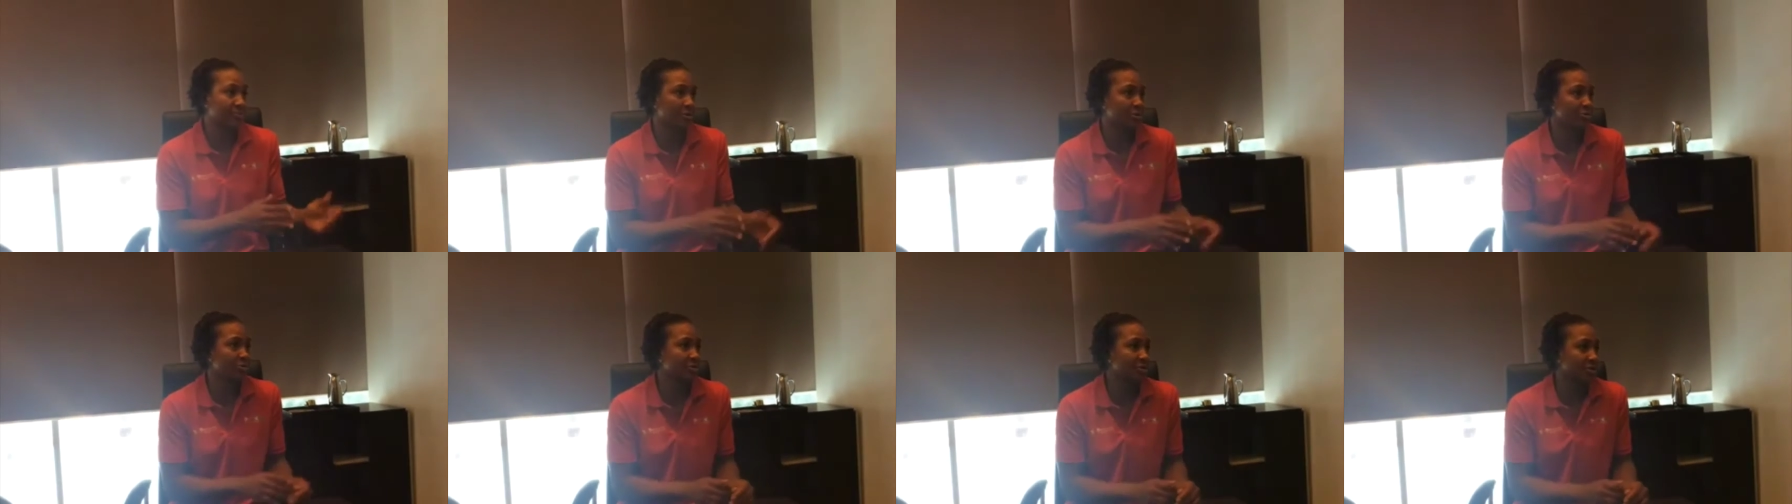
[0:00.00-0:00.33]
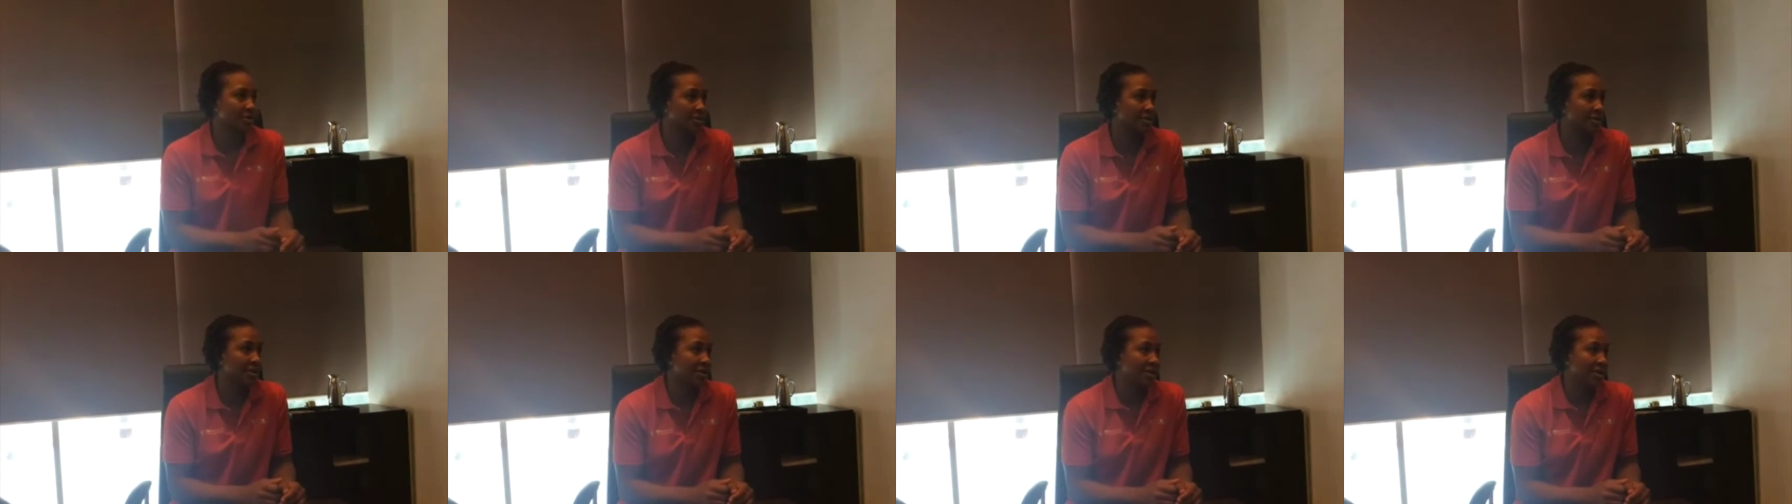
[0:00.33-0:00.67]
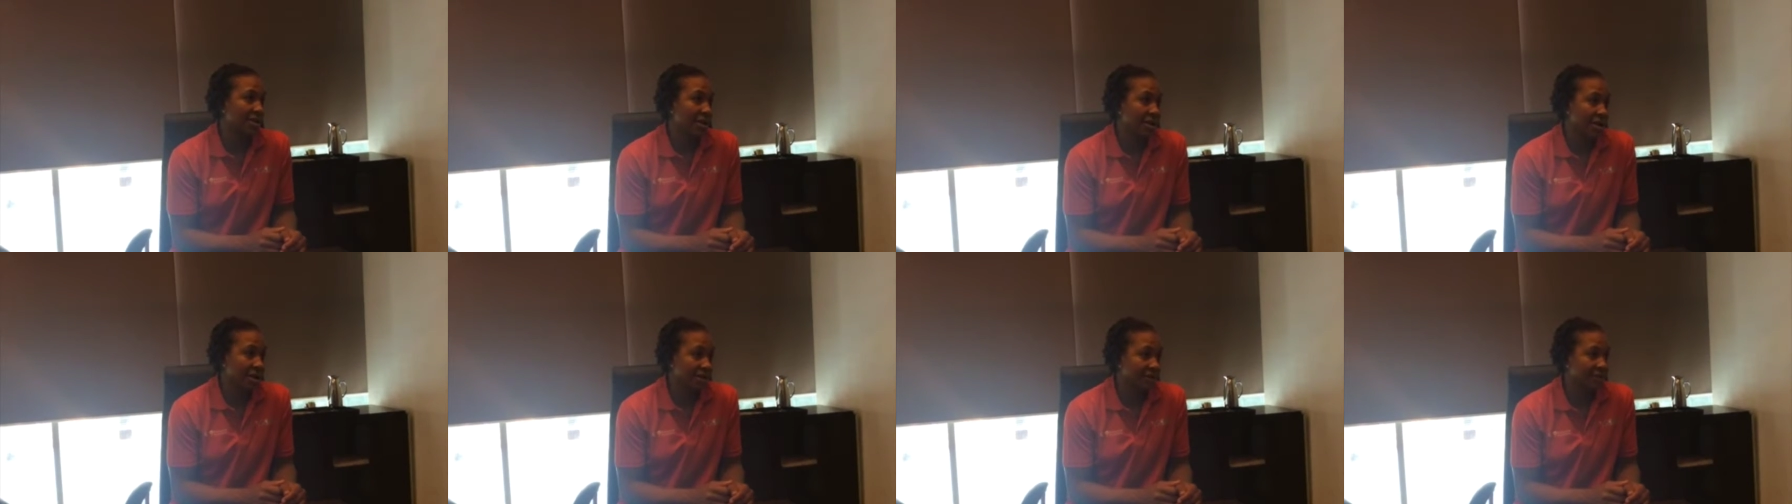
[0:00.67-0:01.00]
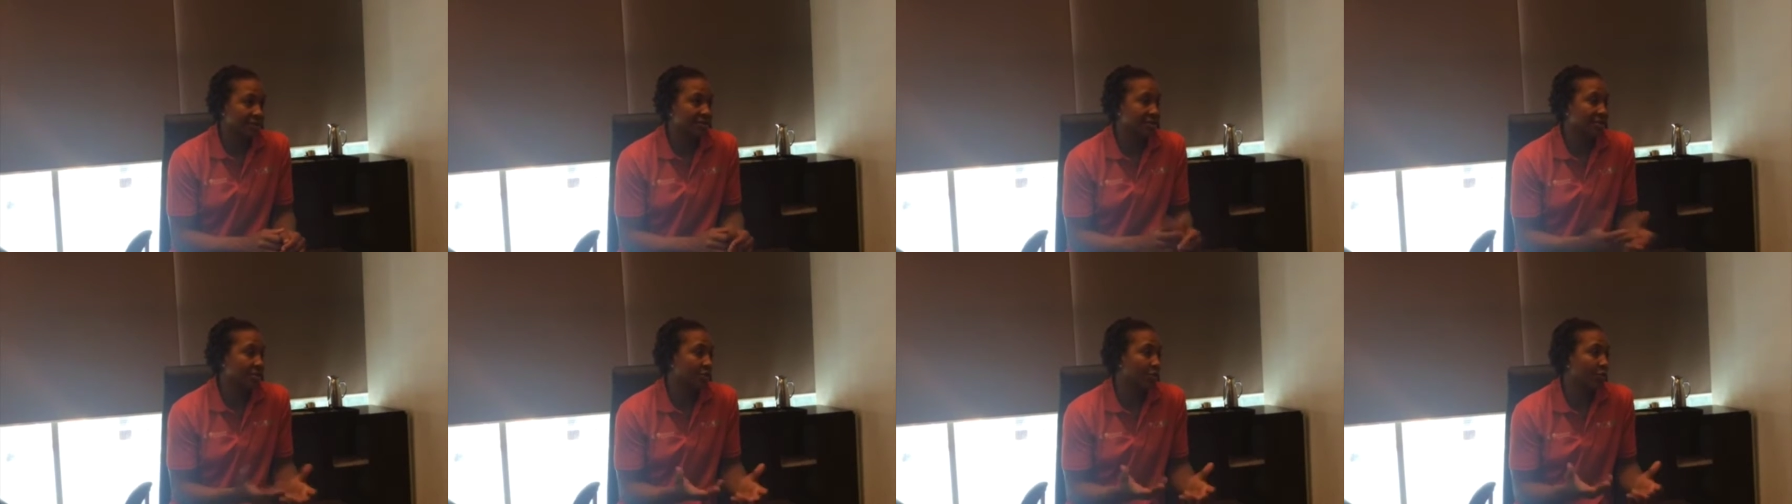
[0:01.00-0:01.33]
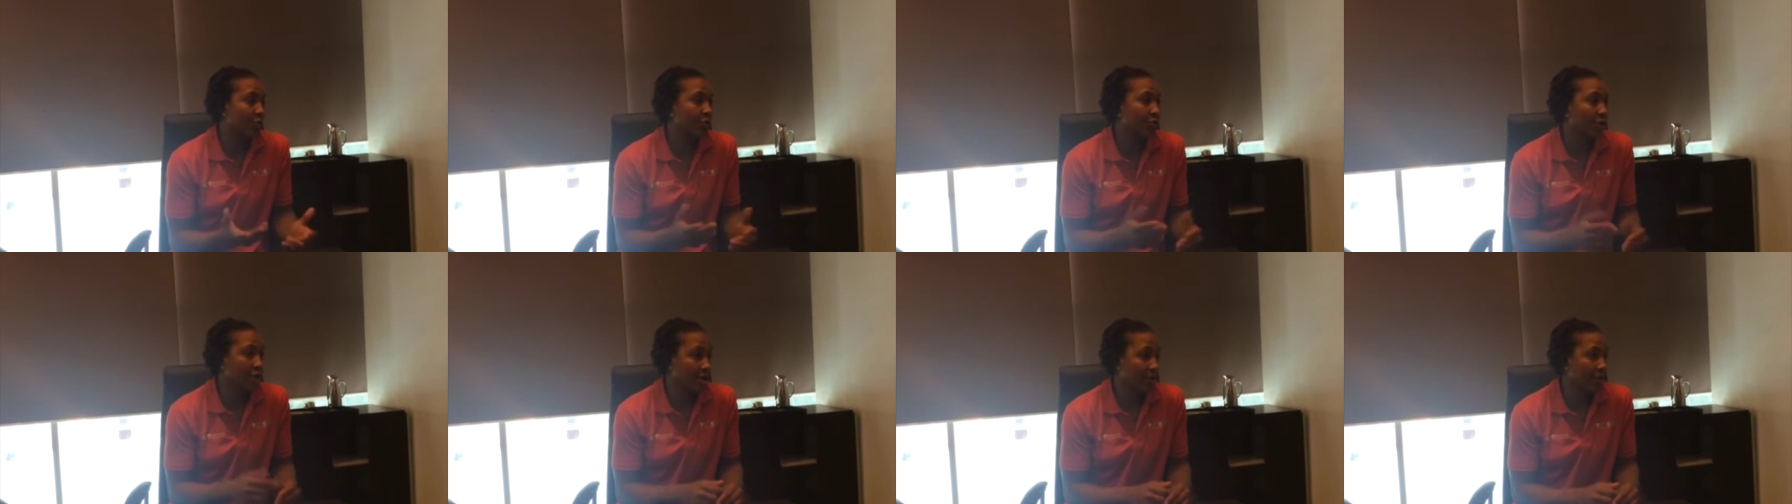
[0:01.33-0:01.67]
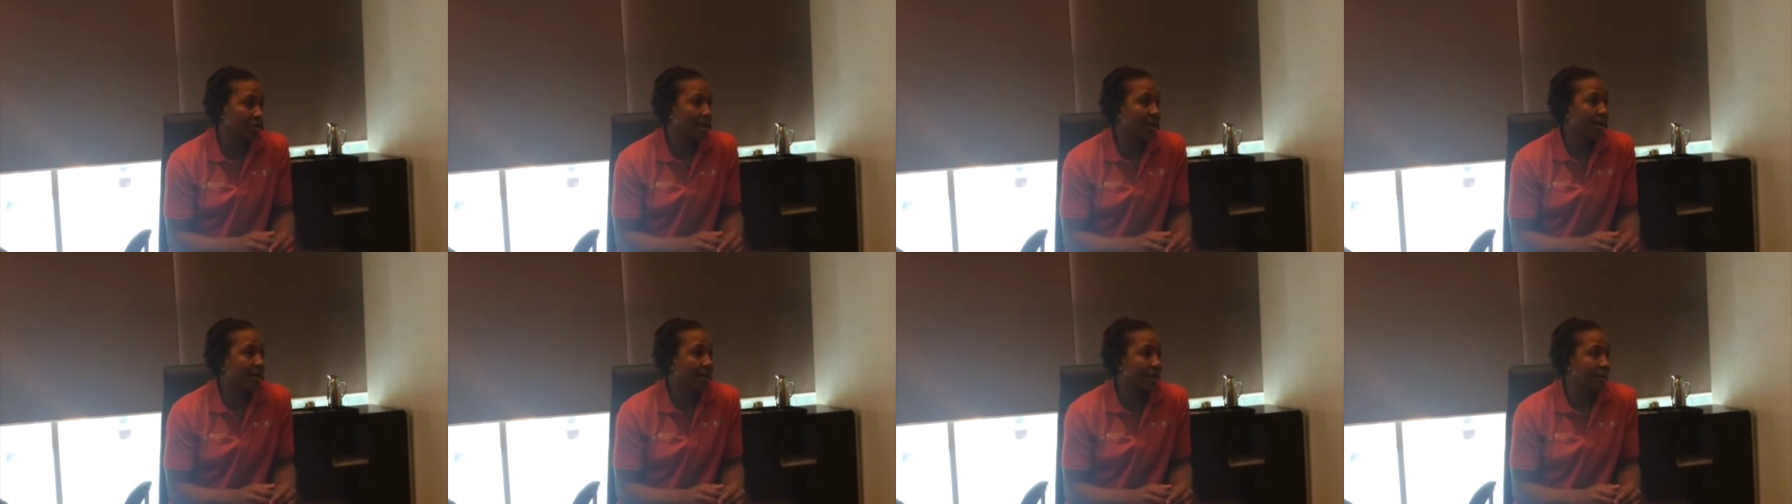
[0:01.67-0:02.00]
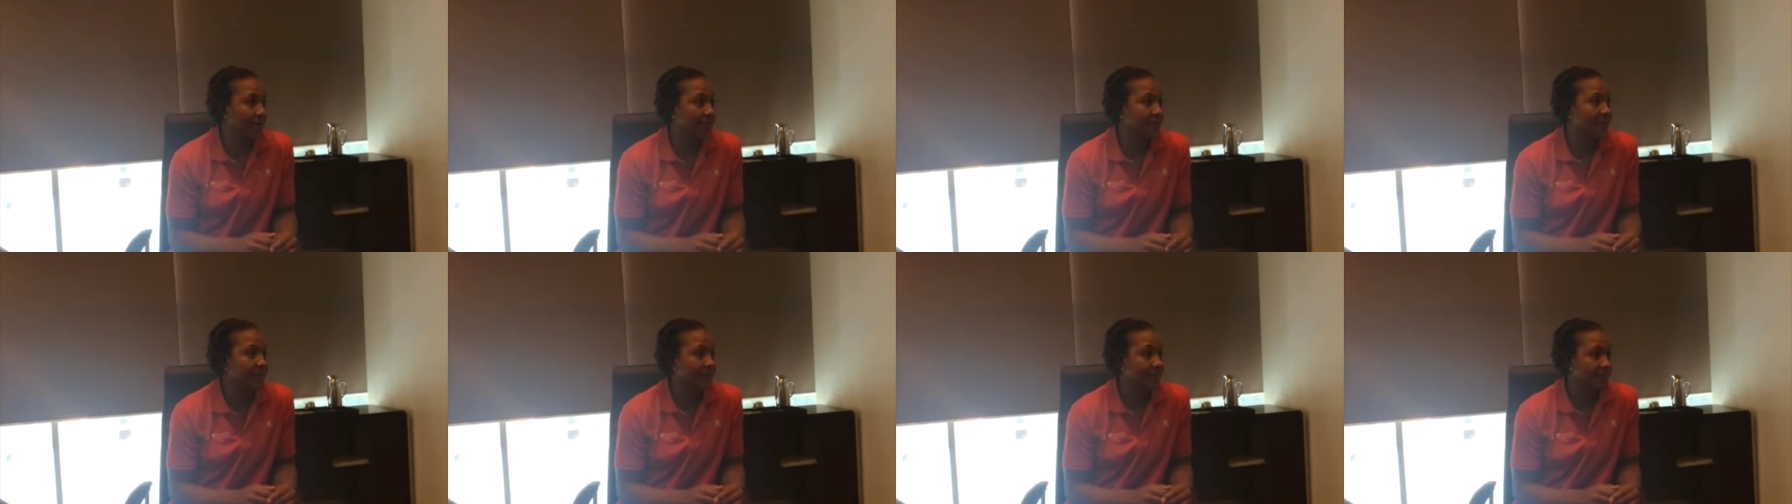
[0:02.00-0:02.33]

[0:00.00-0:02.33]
person and continue to work on my game.